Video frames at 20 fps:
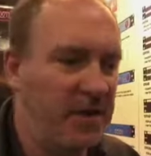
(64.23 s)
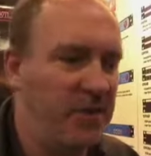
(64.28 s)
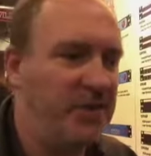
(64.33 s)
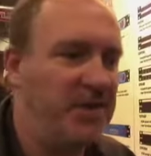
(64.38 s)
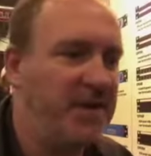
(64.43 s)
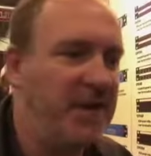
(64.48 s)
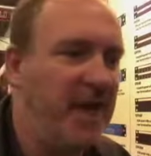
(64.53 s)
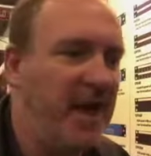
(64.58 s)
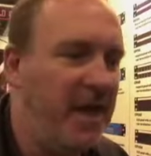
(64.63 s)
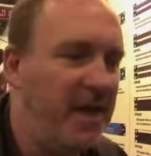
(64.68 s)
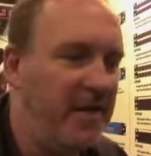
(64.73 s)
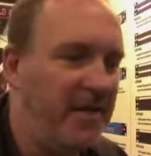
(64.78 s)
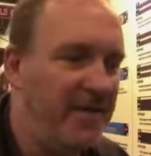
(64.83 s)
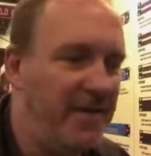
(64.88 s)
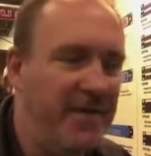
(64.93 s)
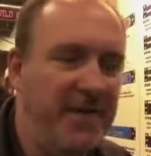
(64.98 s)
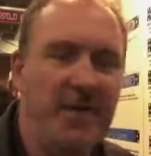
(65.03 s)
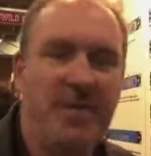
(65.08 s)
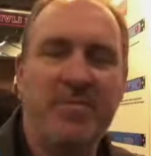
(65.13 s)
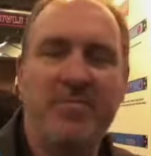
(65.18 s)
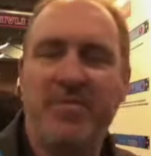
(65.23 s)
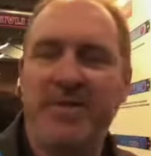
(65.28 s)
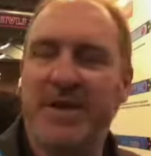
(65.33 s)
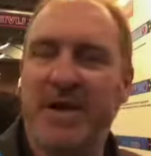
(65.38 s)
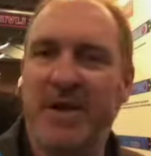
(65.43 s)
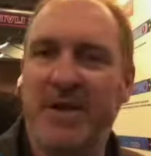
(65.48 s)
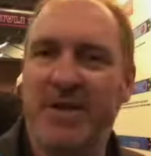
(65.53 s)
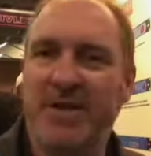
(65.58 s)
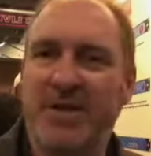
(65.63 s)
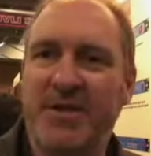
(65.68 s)
use in film
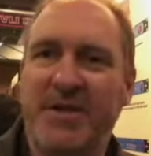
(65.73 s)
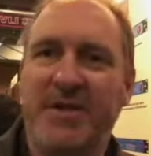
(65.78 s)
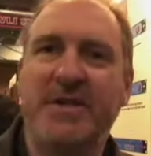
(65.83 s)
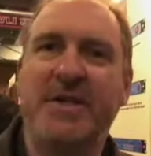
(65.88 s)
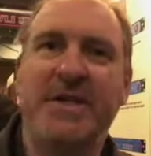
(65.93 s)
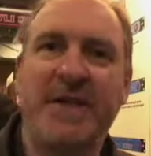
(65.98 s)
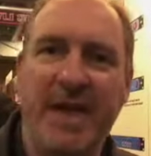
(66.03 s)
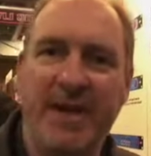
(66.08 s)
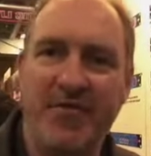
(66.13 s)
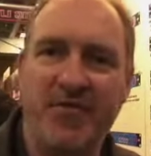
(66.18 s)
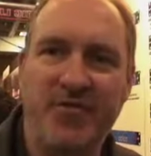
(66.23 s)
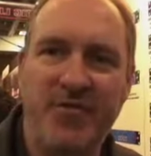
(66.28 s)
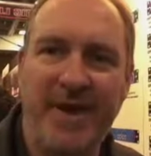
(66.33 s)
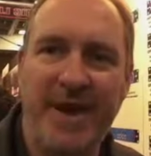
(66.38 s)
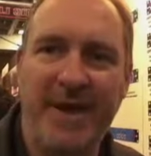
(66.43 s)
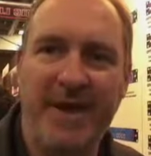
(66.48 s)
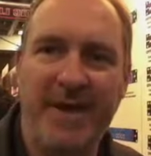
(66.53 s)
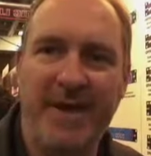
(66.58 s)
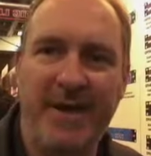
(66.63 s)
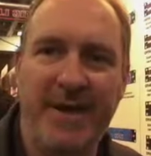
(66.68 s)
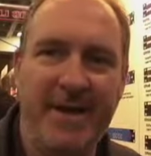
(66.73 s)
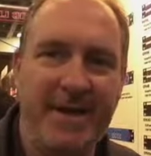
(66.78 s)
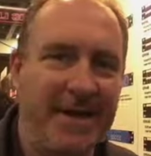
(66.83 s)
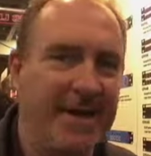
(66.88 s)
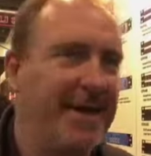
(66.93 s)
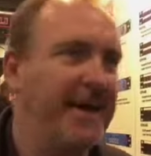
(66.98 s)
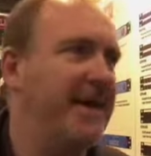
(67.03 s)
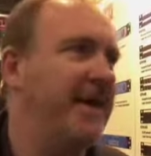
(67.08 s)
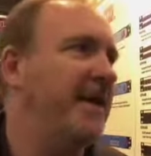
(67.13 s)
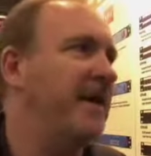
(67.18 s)
production, soundtrack, uh,
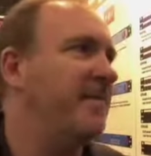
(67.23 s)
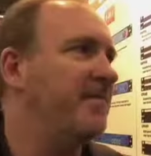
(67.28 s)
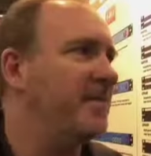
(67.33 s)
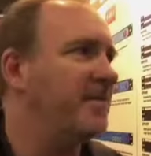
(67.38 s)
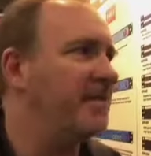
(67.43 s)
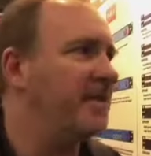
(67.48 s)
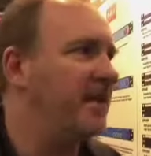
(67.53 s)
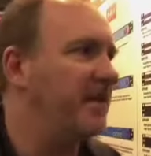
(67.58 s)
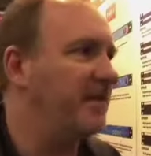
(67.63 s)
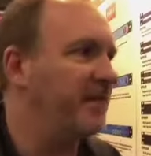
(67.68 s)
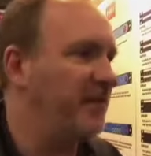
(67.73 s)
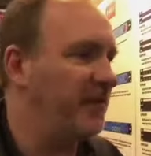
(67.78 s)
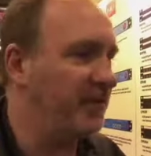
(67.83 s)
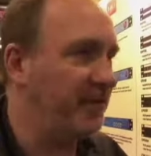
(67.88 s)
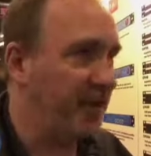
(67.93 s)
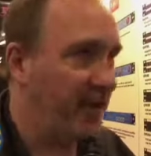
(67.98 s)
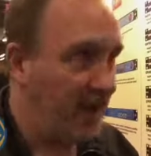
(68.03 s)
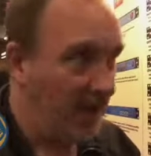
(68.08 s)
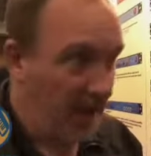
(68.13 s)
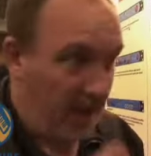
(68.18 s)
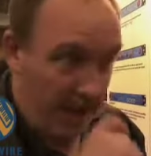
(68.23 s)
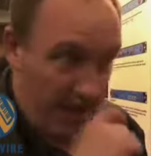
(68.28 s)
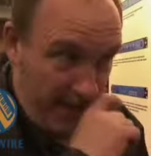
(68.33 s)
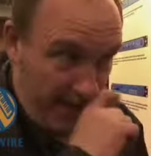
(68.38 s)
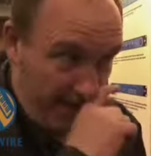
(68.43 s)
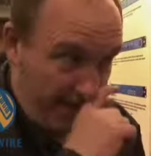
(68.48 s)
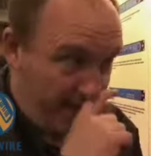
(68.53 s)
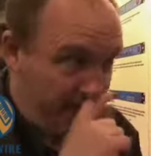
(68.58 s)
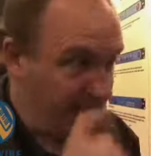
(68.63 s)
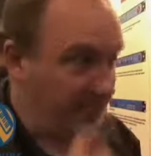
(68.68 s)
cleaning up and so forth.
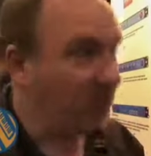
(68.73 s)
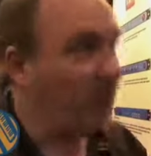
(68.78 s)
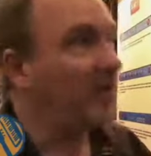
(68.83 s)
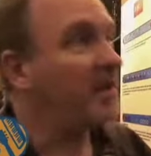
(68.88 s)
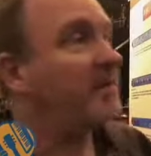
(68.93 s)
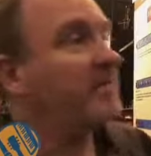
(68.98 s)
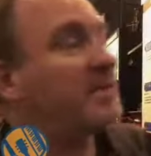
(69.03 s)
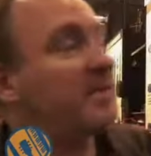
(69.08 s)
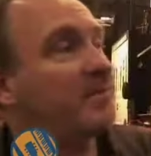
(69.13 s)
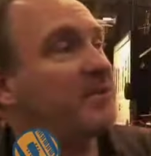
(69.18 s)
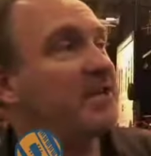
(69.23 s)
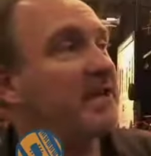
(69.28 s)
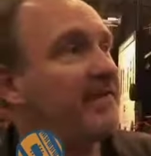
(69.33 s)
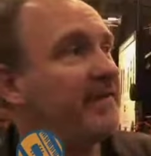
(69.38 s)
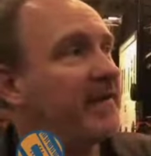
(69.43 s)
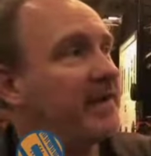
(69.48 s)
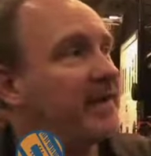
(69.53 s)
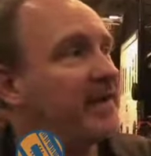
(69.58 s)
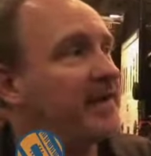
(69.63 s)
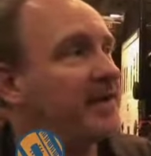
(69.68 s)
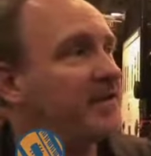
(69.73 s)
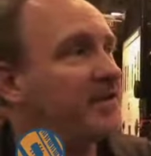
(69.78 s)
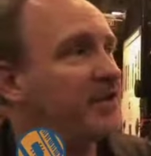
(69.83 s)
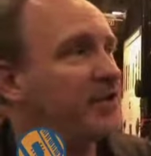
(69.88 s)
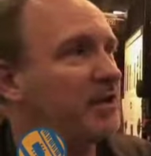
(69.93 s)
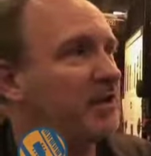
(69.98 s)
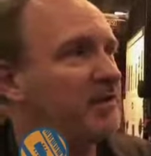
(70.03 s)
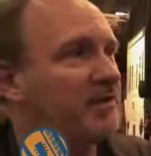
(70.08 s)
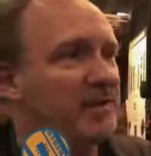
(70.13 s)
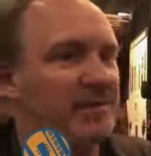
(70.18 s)
Um, the one I'm specifically going to
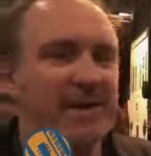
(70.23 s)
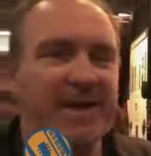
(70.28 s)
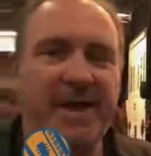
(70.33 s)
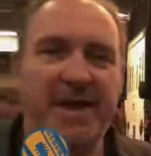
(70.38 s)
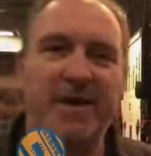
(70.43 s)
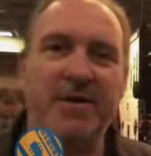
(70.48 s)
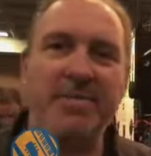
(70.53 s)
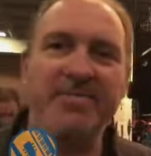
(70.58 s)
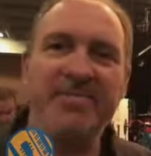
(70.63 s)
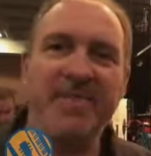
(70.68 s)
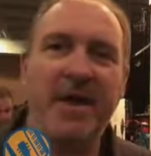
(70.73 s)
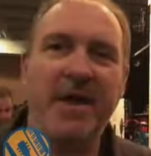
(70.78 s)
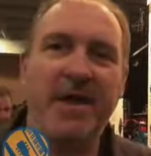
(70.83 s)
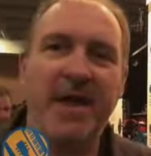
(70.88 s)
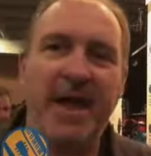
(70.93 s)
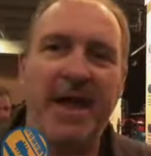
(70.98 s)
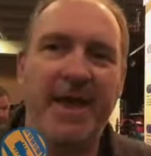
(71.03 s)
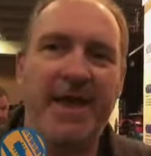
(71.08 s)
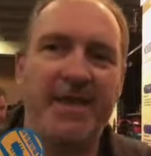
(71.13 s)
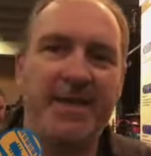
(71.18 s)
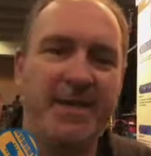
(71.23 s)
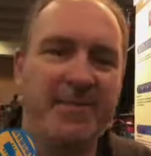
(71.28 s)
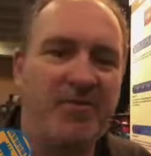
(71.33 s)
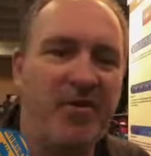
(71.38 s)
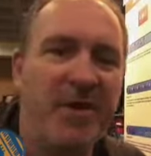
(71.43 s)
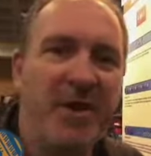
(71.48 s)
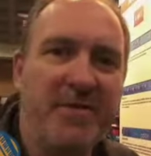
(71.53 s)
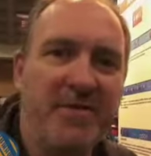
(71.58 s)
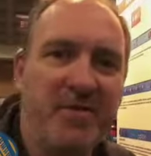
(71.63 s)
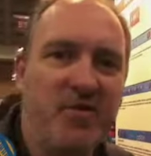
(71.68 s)
show you now is a
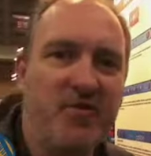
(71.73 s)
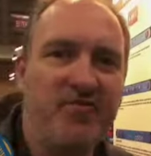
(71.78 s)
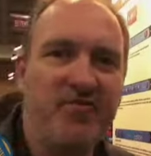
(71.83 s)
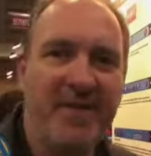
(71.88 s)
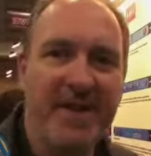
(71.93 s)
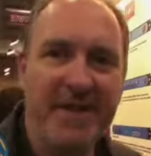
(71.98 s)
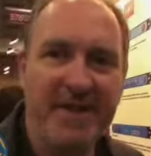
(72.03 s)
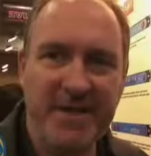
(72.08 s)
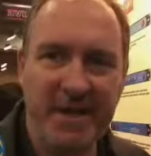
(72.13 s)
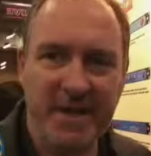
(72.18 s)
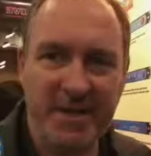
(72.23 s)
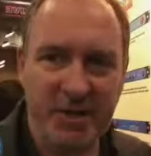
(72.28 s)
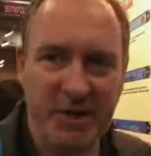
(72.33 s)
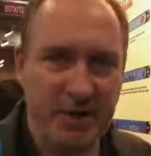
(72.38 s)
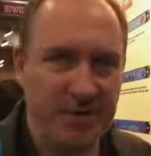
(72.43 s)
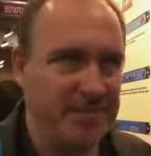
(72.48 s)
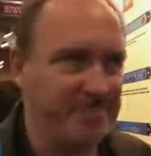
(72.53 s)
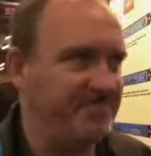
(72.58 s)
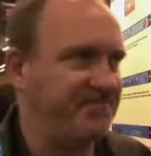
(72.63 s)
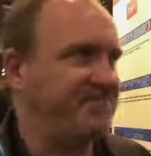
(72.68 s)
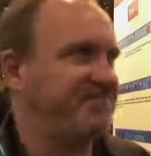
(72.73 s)
product called Retouch,